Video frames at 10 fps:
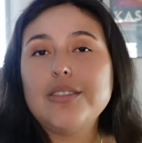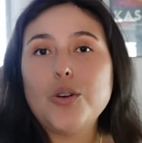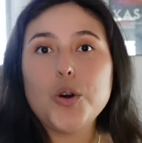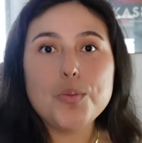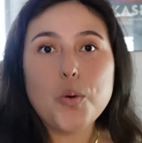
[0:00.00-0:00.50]

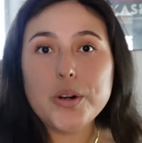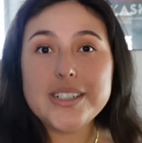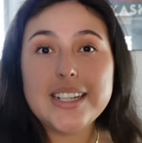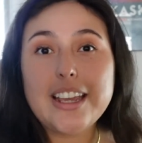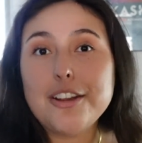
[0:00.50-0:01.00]
or more
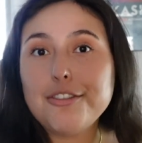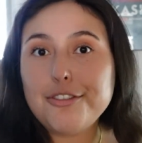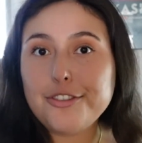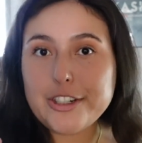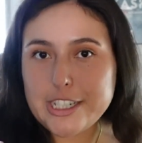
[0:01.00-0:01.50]
to get
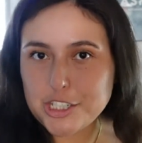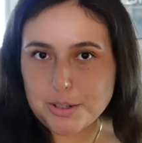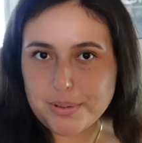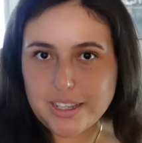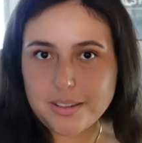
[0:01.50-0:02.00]
free
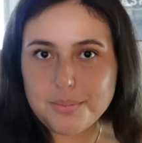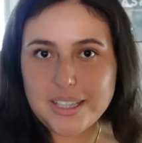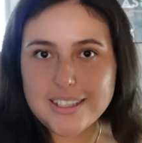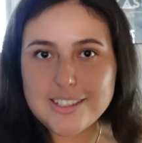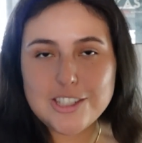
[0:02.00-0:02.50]
shipping,
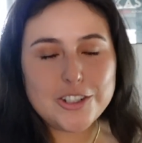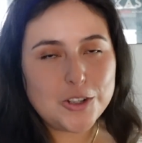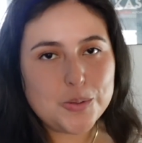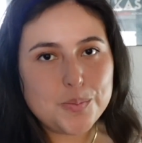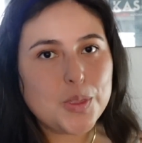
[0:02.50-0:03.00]
because
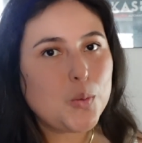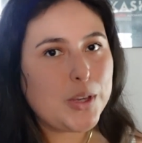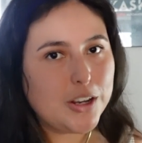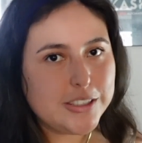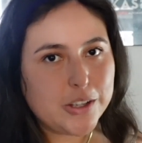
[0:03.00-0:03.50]

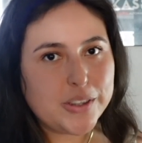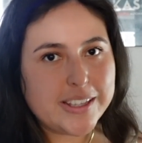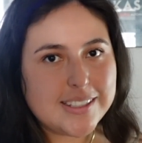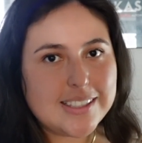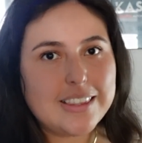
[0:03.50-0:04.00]
we all know
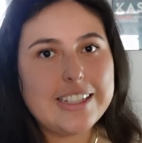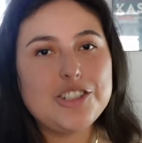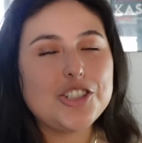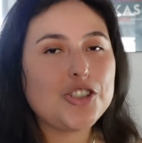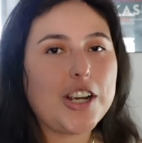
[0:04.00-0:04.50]
this, they
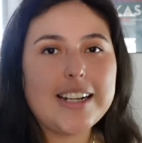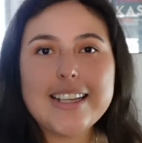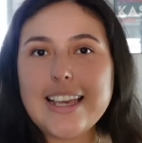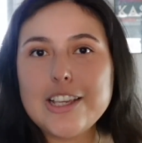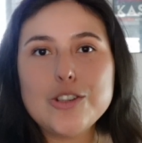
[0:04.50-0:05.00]
just try to
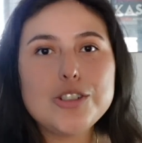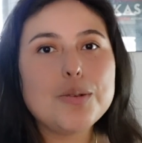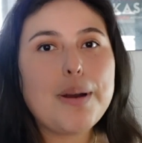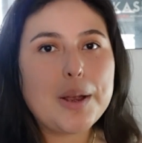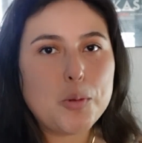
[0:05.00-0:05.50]
get you
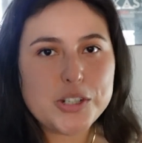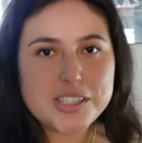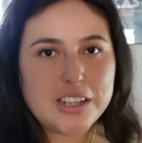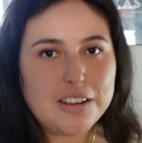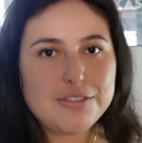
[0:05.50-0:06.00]
to buy more
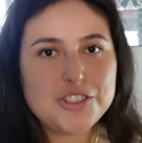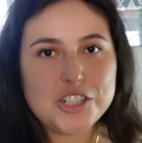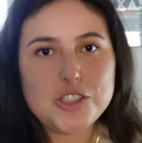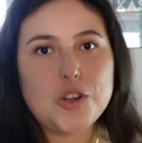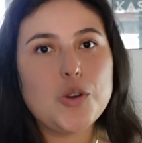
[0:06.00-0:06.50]
stuff
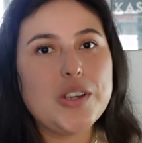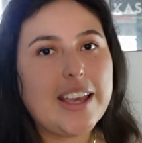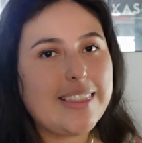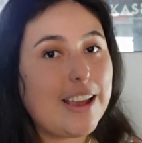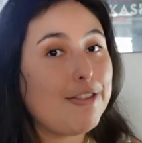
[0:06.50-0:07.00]
just so you
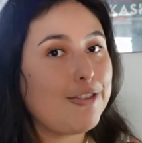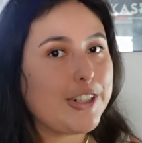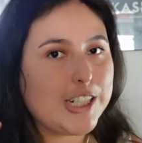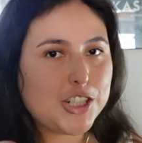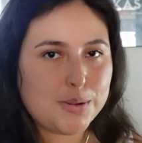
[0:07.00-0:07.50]
get that
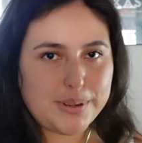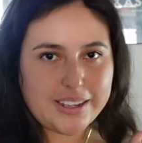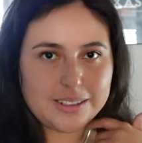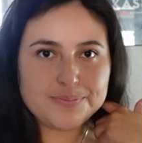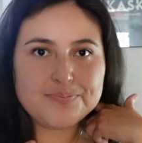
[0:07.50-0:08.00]
free
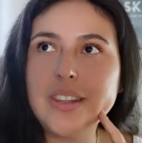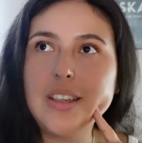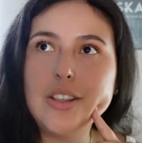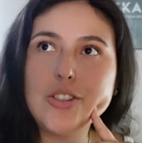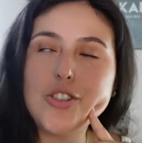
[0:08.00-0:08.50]
shipping.
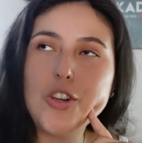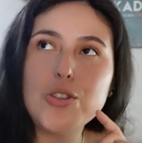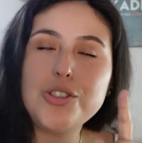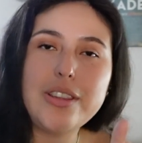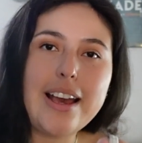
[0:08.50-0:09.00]

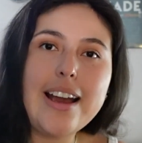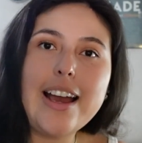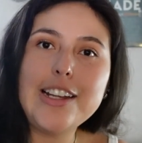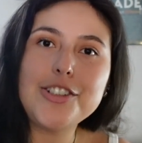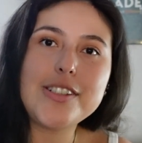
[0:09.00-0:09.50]
So to that,
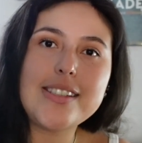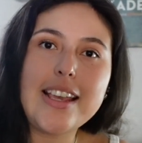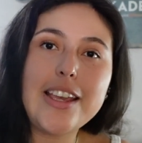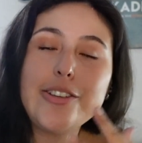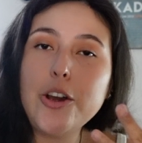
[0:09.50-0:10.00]
I just
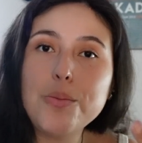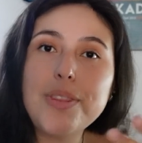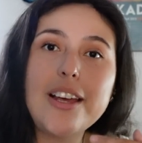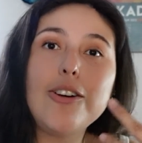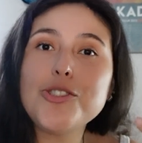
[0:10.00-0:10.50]
say, no,
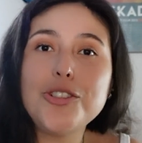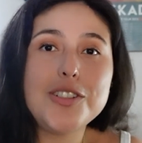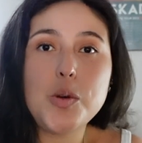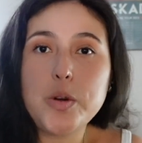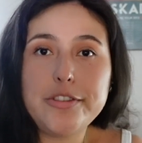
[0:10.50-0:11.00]
that also
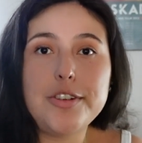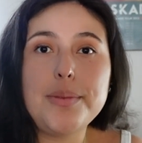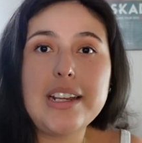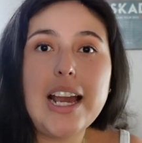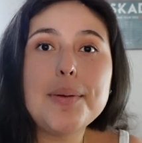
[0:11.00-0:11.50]
doesn't work for
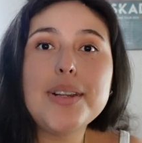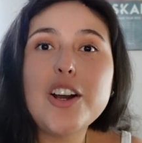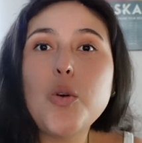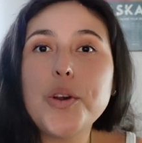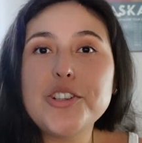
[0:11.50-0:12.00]
me. I'm
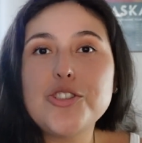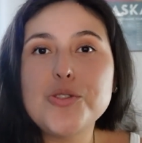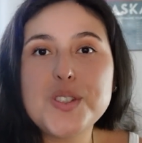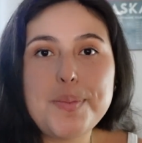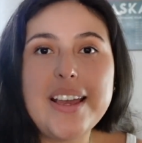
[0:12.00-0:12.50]
not going
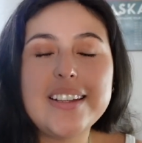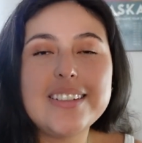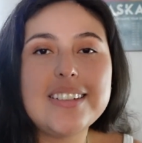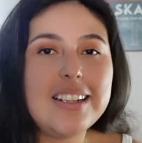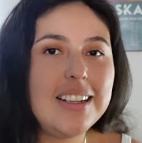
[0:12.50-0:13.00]
to
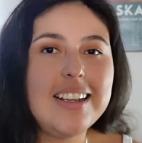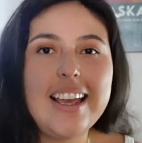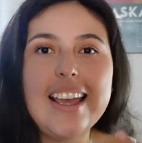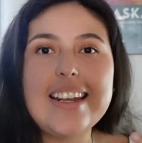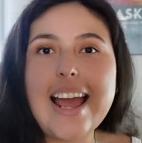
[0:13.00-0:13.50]
spend
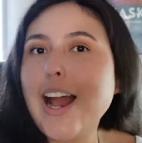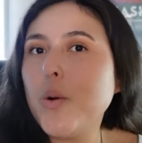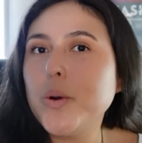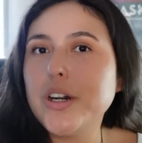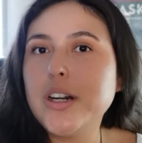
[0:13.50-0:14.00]
an
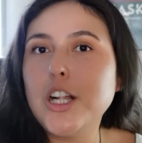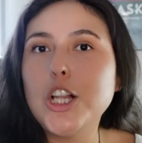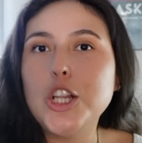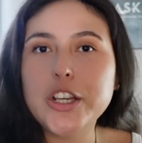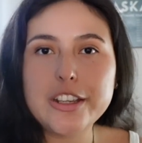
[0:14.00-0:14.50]
hour
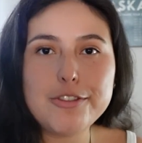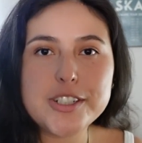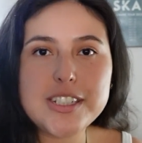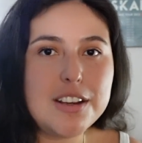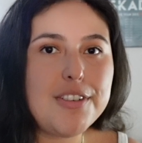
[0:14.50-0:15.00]
looking for
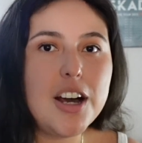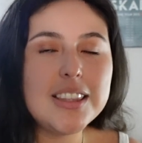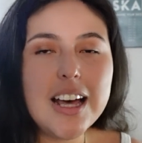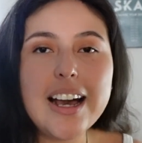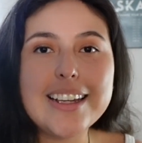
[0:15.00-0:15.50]
stuff
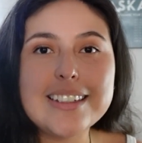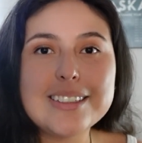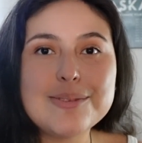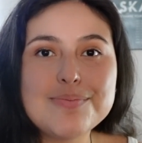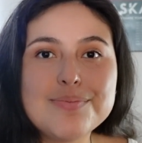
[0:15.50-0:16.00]
online